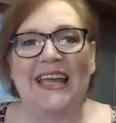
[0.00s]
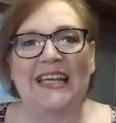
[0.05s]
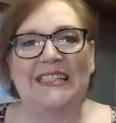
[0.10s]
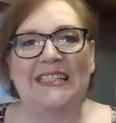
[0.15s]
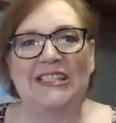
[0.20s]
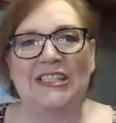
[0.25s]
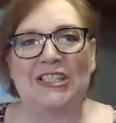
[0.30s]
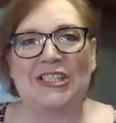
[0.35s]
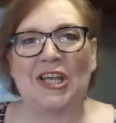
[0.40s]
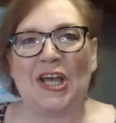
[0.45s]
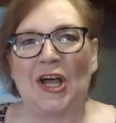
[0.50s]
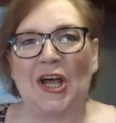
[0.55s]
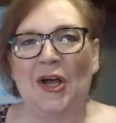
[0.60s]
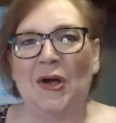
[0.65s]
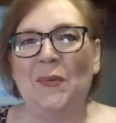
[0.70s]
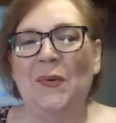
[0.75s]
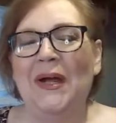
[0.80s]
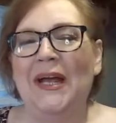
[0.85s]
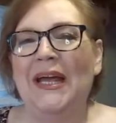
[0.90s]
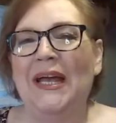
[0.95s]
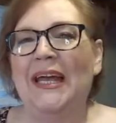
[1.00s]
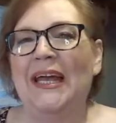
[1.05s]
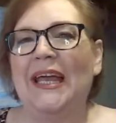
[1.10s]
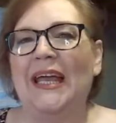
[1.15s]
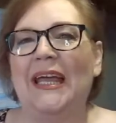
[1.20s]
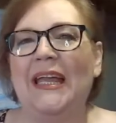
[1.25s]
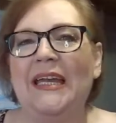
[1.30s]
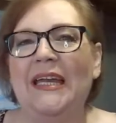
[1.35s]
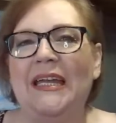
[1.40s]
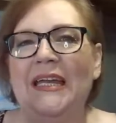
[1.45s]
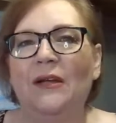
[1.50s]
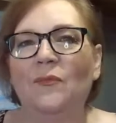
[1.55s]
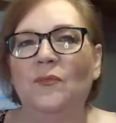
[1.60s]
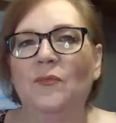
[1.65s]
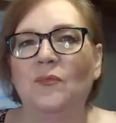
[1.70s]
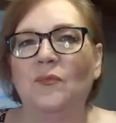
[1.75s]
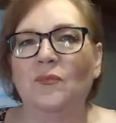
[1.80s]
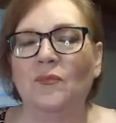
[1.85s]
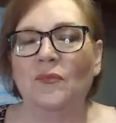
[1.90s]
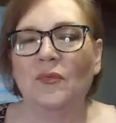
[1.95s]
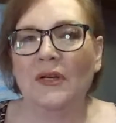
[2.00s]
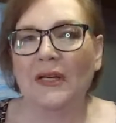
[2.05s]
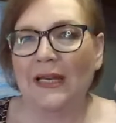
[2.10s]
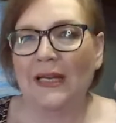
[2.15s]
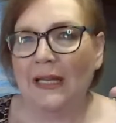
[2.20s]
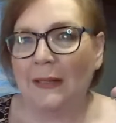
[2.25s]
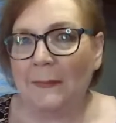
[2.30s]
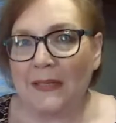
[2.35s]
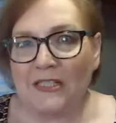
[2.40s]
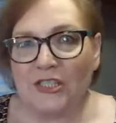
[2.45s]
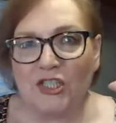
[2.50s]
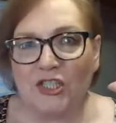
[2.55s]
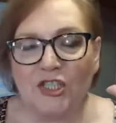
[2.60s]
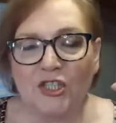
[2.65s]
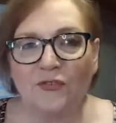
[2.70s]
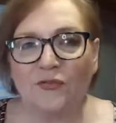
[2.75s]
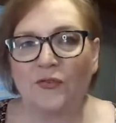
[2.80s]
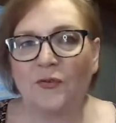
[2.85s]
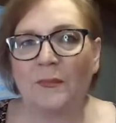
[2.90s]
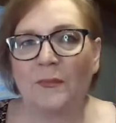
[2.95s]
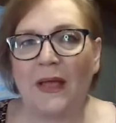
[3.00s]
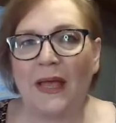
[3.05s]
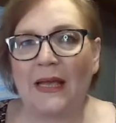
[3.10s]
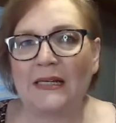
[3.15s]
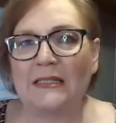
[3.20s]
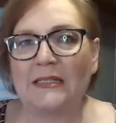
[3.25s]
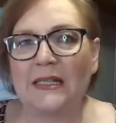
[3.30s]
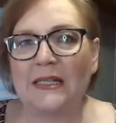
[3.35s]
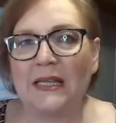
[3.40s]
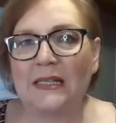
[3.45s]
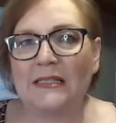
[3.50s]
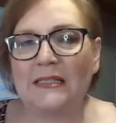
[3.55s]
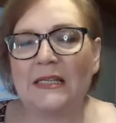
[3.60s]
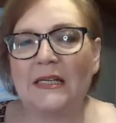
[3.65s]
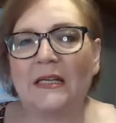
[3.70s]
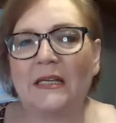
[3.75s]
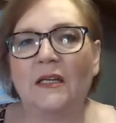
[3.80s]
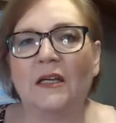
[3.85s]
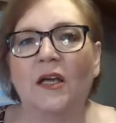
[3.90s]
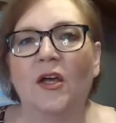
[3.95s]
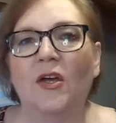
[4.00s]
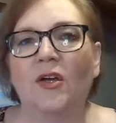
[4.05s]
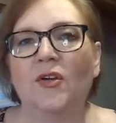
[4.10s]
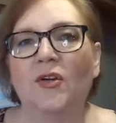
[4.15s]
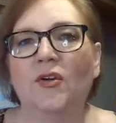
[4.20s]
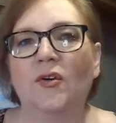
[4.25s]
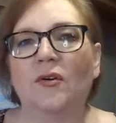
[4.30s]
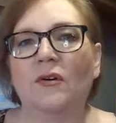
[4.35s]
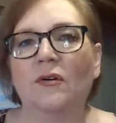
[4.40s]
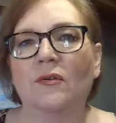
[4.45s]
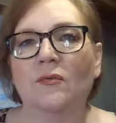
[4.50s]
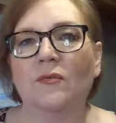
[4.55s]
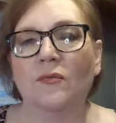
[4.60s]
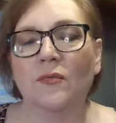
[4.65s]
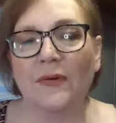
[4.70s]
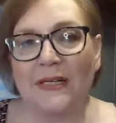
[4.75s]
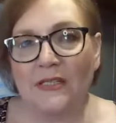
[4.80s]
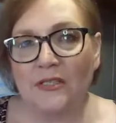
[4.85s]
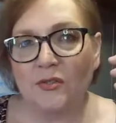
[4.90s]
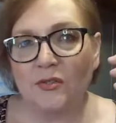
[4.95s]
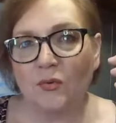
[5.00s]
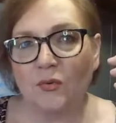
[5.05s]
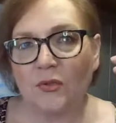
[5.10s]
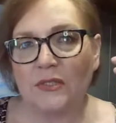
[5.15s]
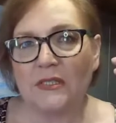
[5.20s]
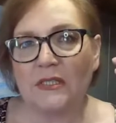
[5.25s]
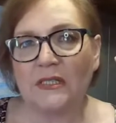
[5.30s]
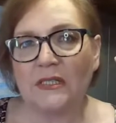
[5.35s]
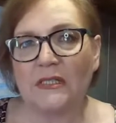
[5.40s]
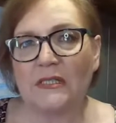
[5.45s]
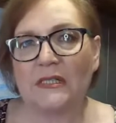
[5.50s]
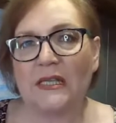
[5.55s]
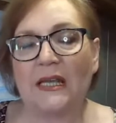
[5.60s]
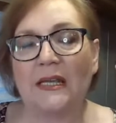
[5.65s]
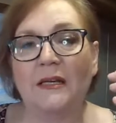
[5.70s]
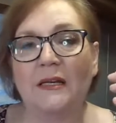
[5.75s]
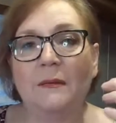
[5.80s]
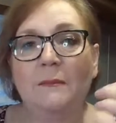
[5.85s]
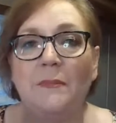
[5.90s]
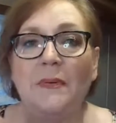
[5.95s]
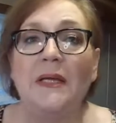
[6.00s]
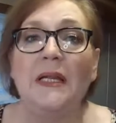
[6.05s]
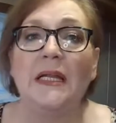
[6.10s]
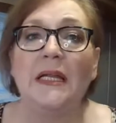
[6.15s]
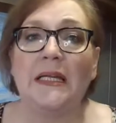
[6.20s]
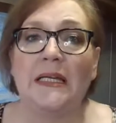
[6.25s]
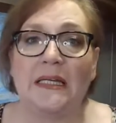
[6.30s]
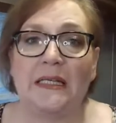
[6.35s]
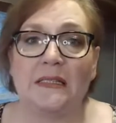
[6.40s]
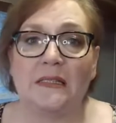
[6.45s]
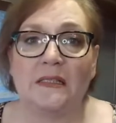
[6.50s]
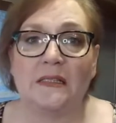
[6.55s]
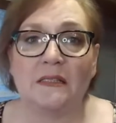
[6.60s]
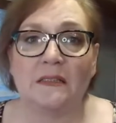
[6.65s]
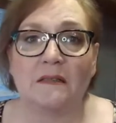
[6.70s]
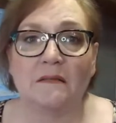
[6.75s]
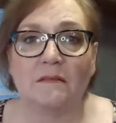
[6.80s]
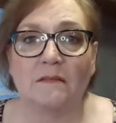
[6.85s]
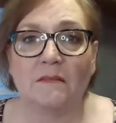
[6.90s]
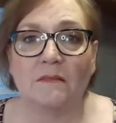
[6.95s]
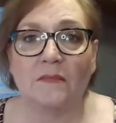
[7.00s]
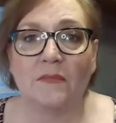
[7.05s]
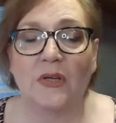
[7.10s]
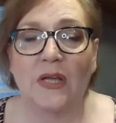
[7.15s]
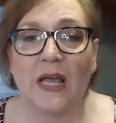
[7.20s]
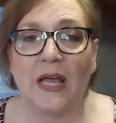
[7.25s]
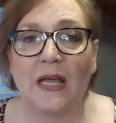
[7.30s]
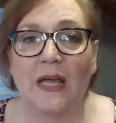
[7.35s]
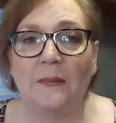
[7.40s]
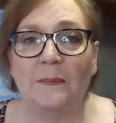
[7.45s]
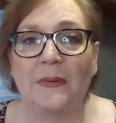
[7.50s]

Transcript: And so, and it limits you from accessing your resources and abilities, okay?